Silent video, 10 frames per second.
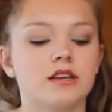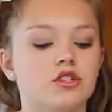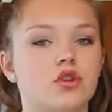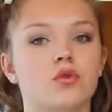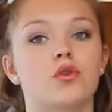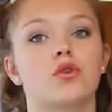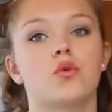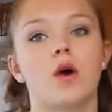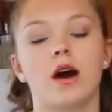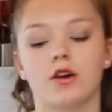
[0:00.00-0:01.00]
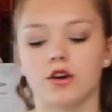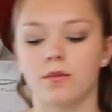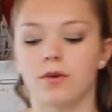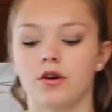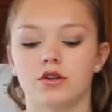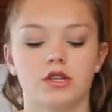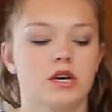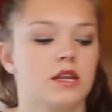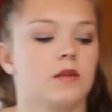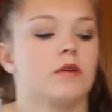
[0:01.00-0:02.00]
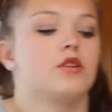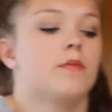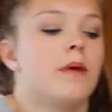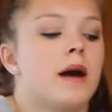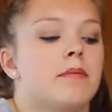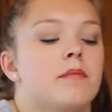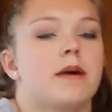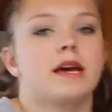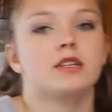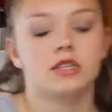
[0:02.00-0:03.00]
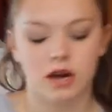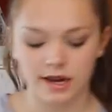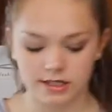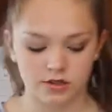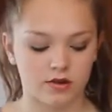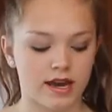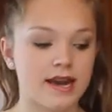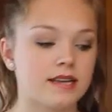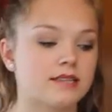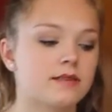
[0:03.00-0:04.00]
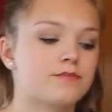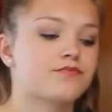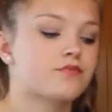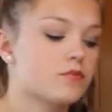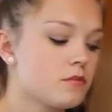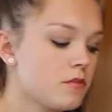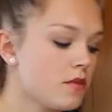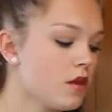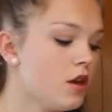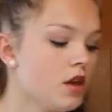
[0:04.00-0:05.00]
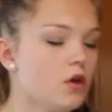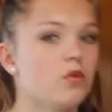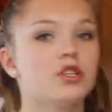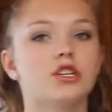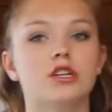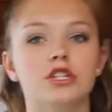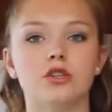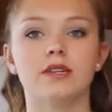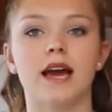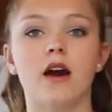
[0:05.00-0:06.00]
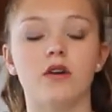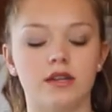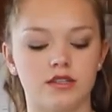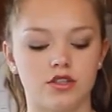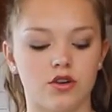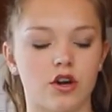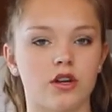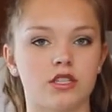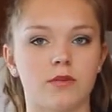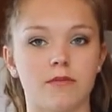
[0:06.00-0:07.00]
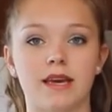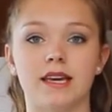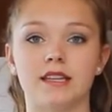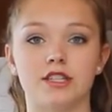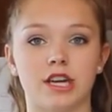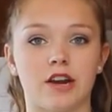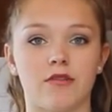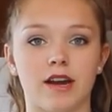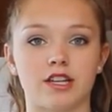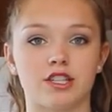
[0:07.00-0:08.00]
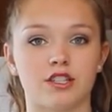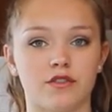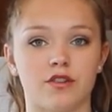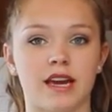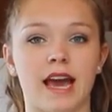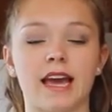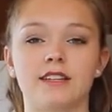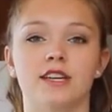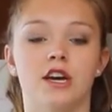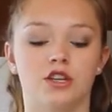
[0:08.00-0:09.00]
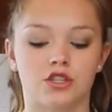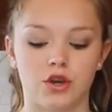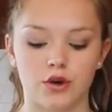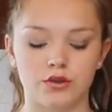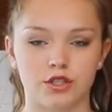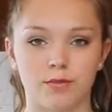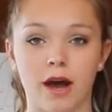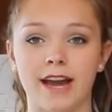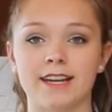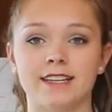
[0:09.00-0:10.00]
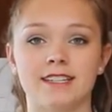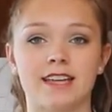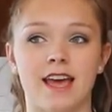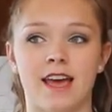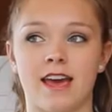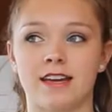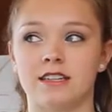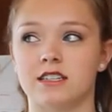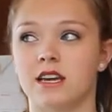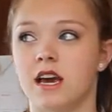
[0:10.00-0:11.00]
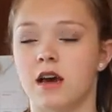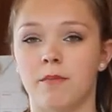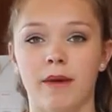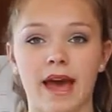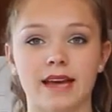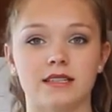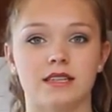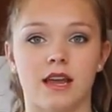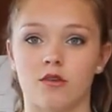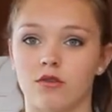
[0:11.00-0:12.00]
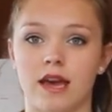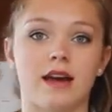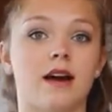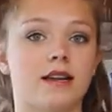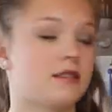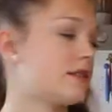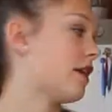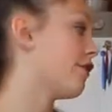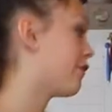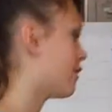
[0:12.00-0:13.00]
until you are going to put them in your piping bags to ice your cakes. What you're going to do now is you're going to be making the decorations for your cakes. So spiders and bats and all that kind of stuff.